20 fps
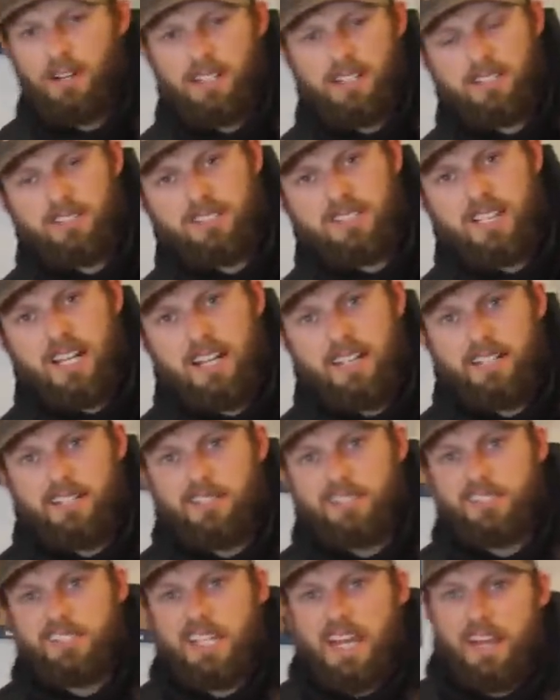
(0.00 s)
running just kind of
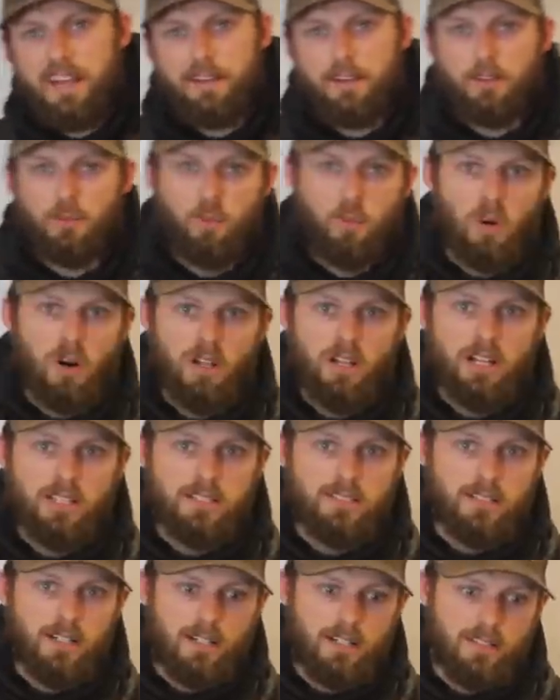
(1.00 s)
your standard
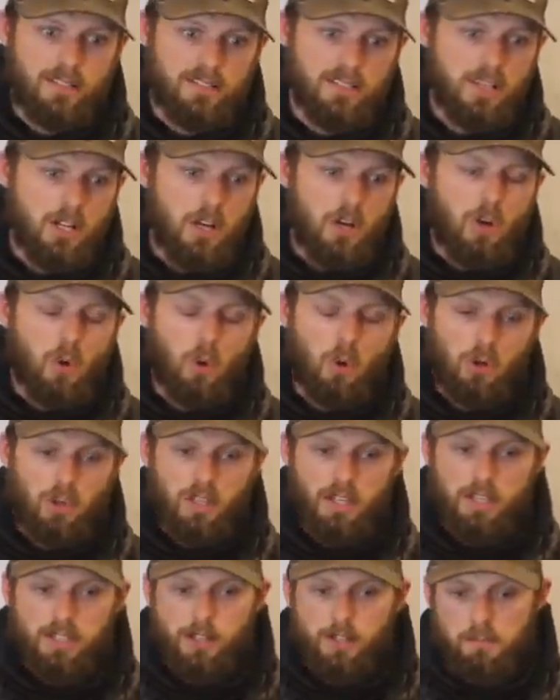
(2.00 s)
walleye suckers or
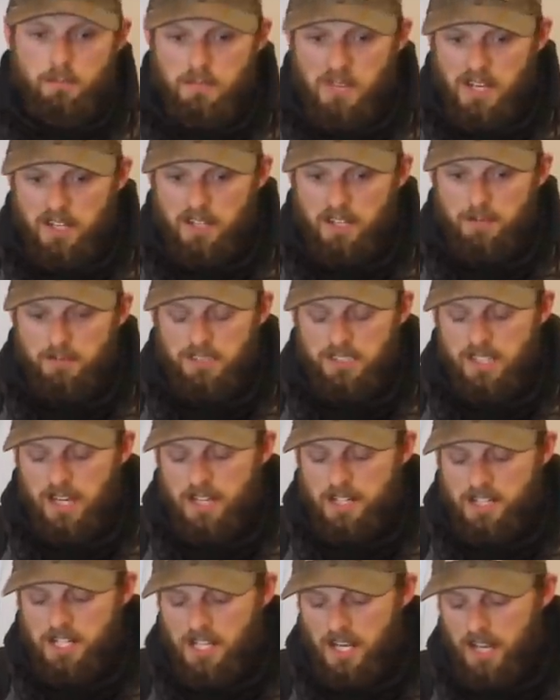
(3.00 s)
like your
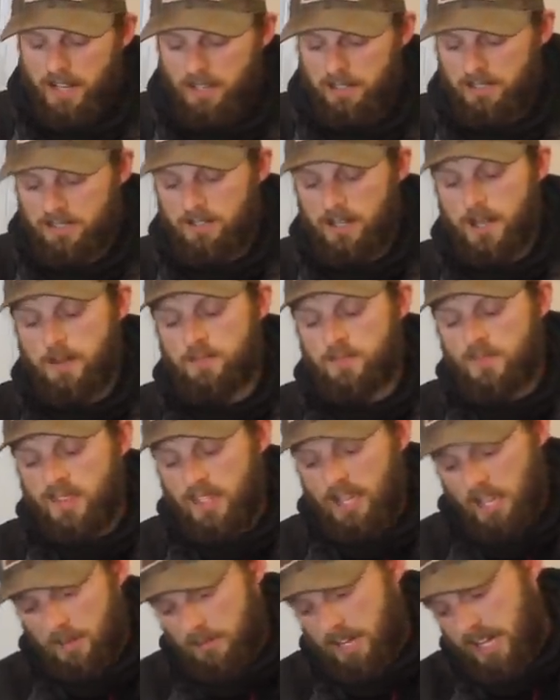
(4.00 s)
medium-sized shiners, right?
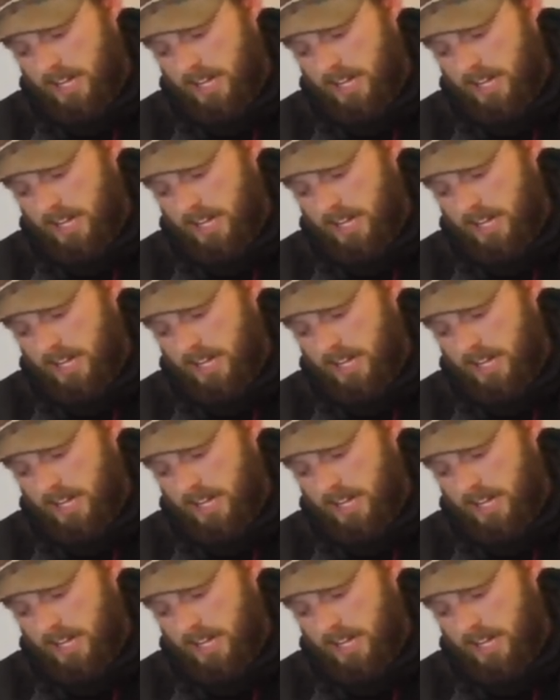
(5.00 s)
And